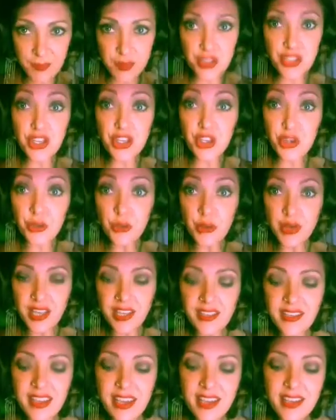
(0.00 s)
up to you
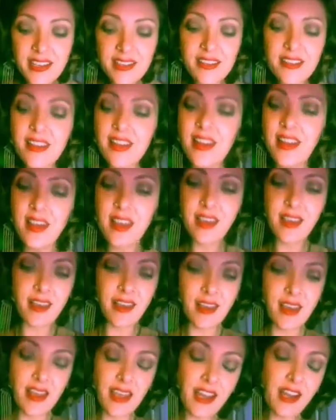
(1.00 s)
in the end.
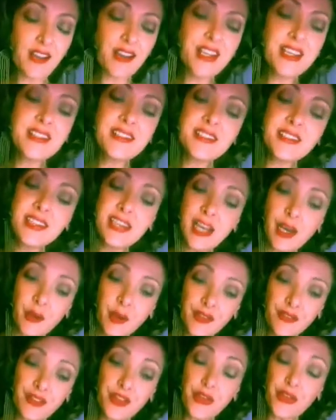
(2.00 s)
Aries, see
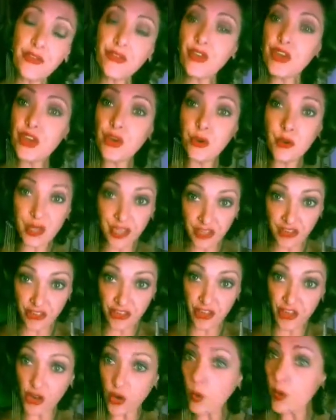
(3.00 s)
how it feels for you.
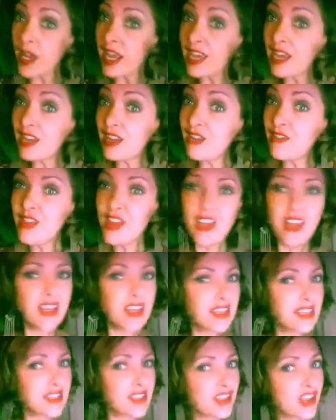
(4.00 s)
Is it your wave?
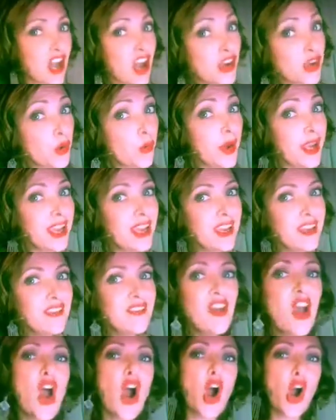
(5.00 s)
Is it not your
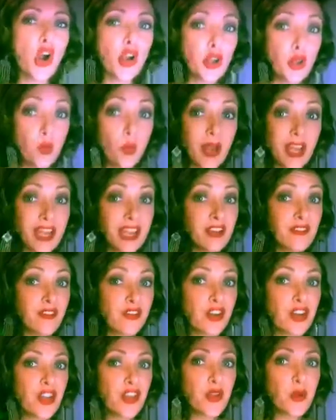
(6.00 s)
wave? Are you waiting
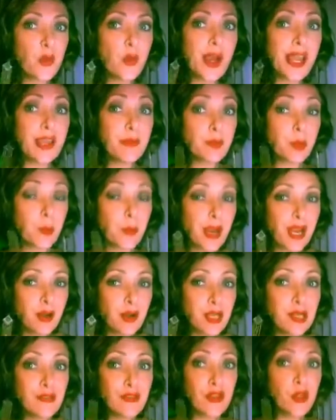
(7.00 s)
for another wave,
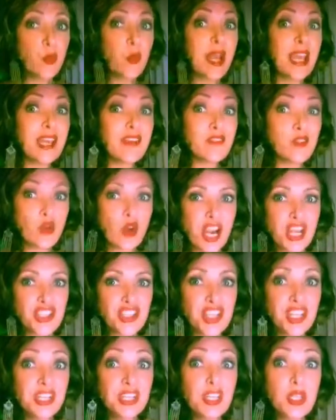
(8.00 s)
preparing for the wave,
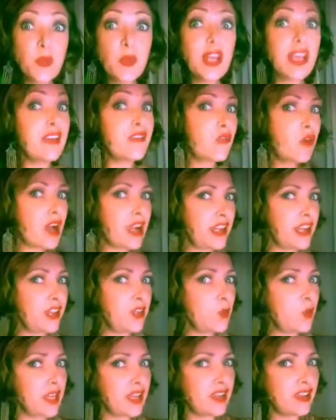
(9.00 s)
crashing into the wave, riding
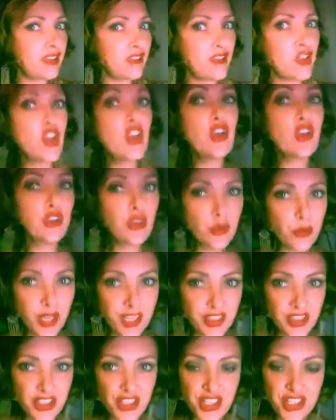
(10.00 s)
the wave? You
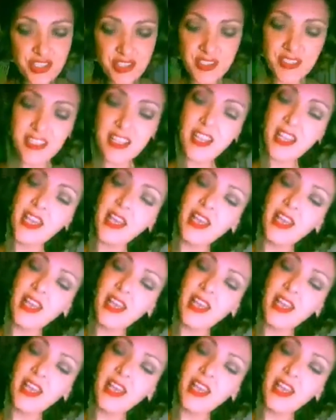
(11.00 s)
get the gist?